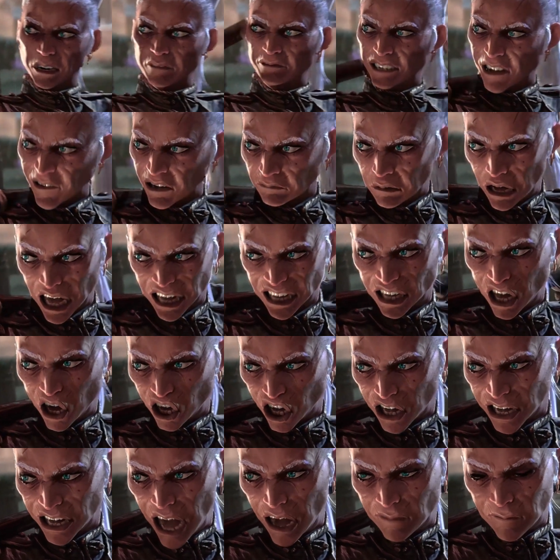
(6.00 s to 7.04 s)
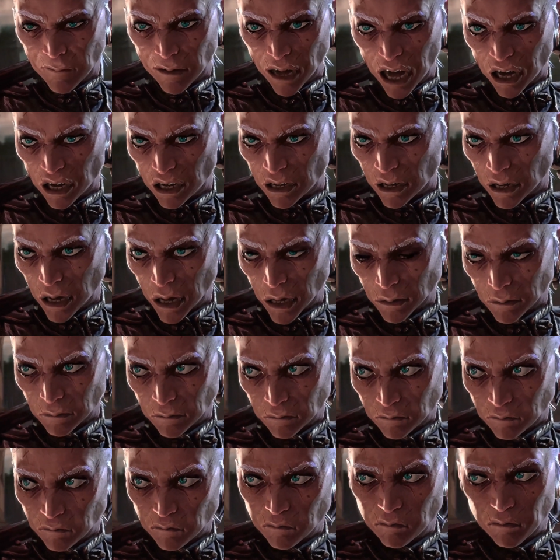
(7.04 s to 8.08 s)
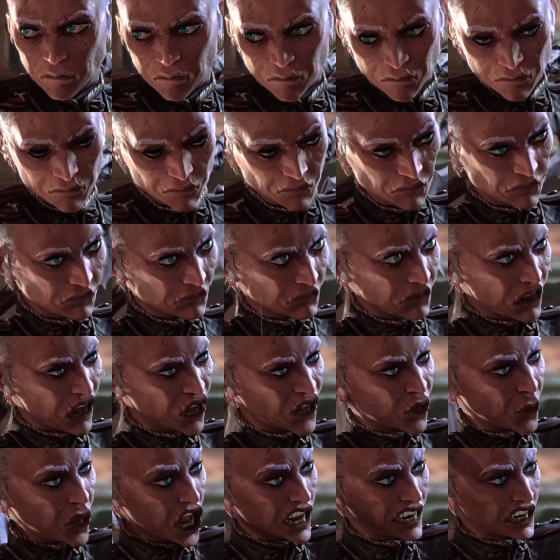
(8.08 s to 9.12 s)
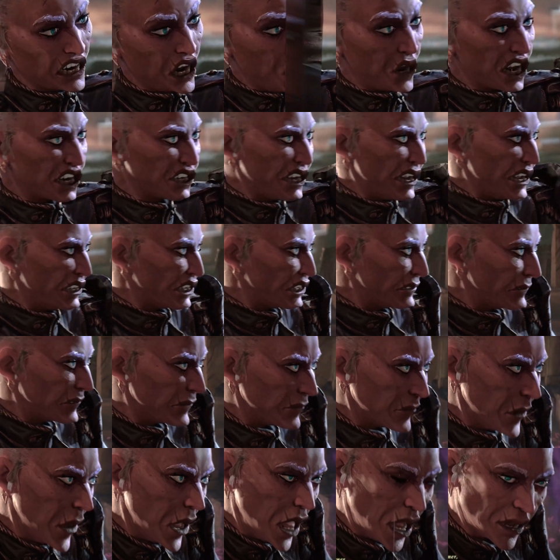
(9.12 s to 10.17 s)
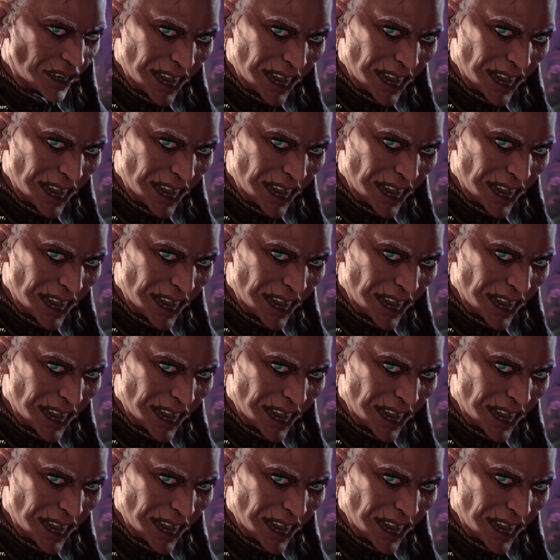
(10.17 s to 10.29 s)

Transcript: evening's main entertainment. In one corner, an